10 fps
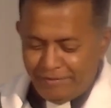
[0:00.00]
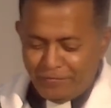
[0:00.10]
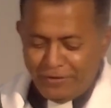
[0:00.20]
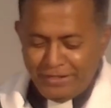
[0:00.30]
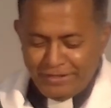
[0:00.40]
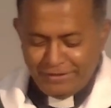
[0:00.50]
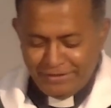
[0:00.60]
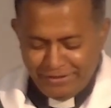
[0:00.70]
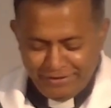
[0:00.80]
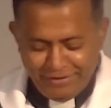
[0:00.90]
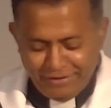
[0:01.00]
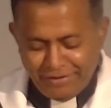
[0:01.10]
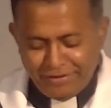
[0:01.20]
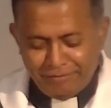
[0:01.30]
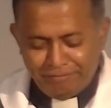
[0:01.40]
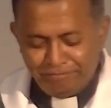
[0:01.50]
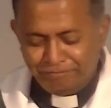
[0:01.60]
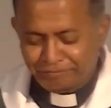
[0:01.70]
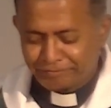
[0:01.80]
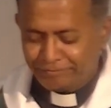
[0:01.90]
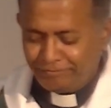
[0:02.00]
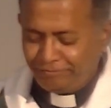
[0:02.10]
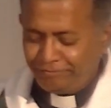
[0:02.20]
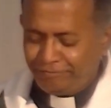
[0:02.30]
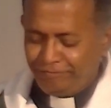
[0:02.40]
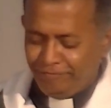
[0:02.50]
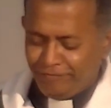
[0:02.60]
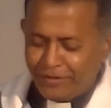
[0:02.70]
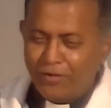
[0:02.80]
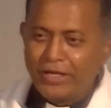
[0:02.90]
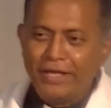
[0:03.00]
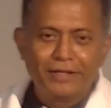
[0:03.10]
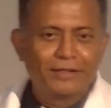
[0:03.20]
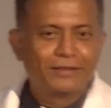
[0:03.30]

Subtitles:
Morning, yeah. Okay,